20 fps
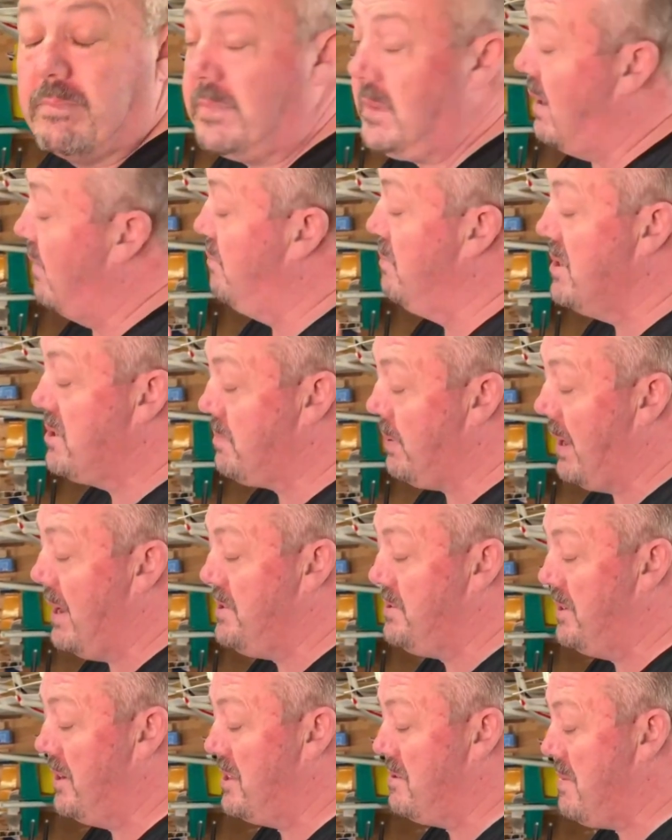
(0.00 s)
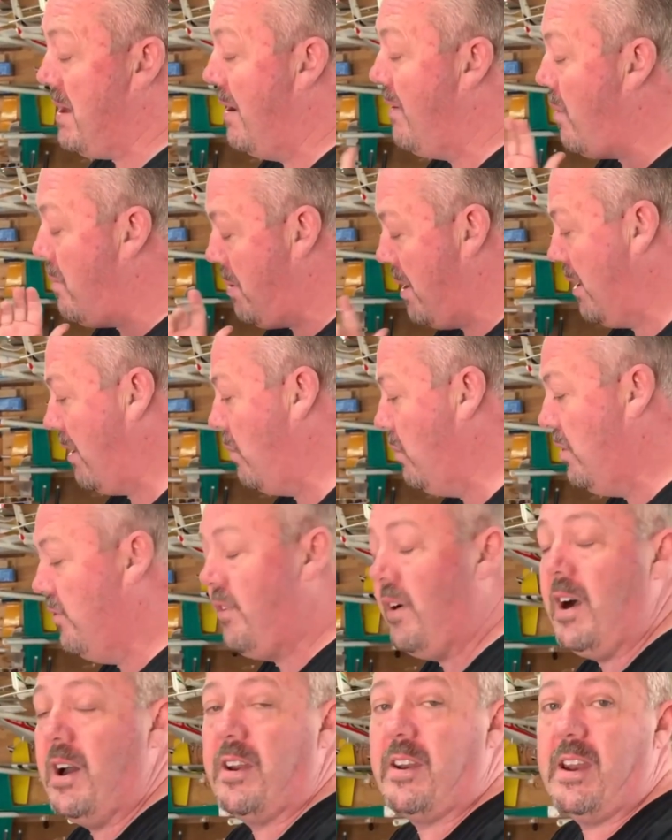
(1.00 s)
I've misplaced it at the moment, but I will
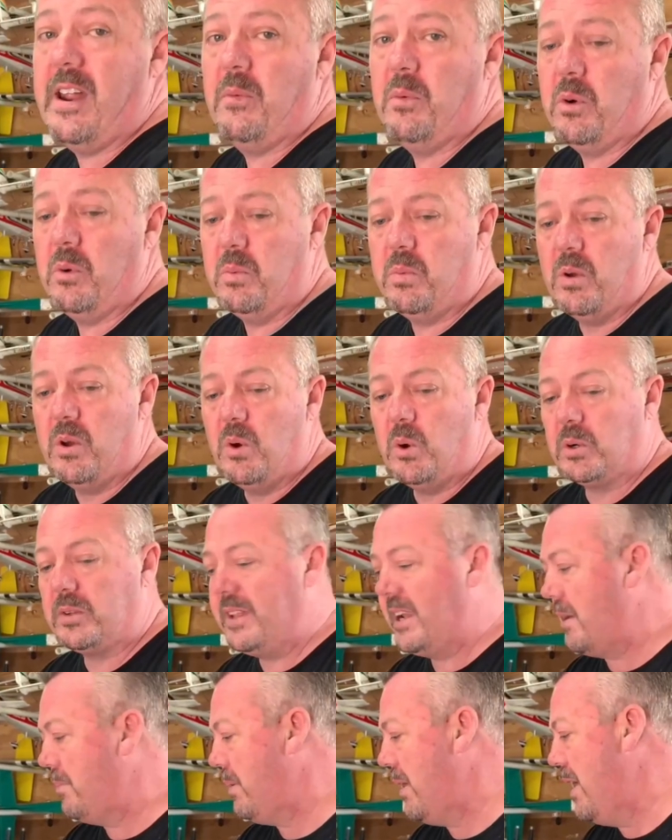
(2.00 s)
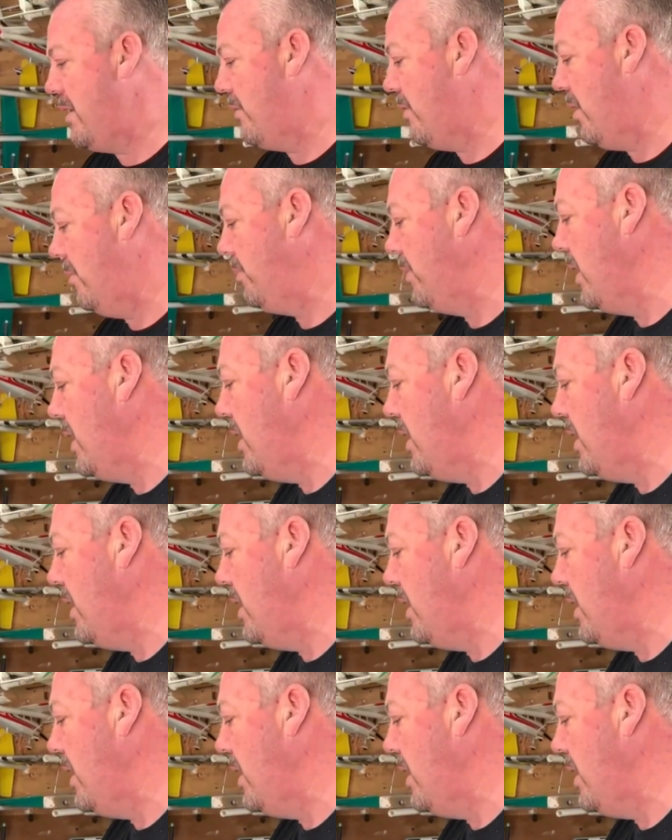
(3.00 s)
find it and we'll hook that up later on.